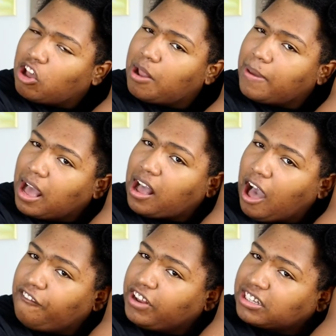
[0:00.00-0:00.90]
going to be a
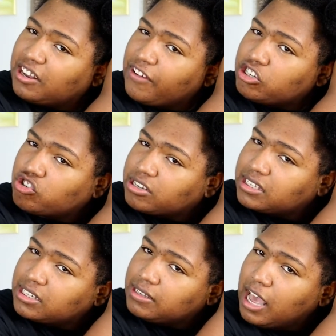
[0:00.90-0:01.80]
conflict of
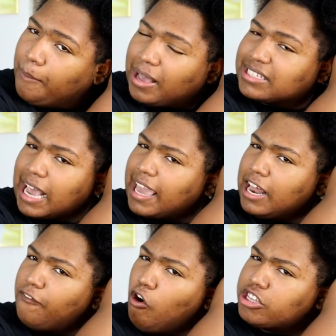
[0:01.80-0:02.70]
interest. Because I can't
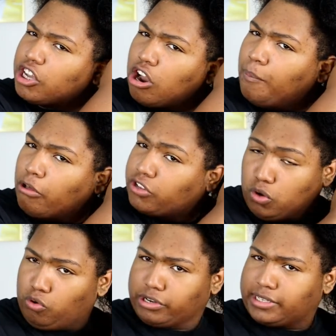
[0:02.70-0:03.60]
afford to go to both
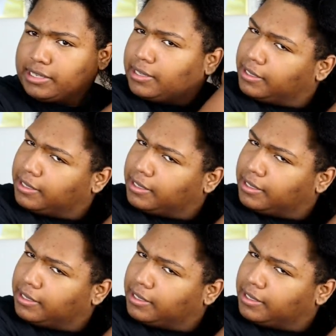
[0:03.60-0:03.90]
tours.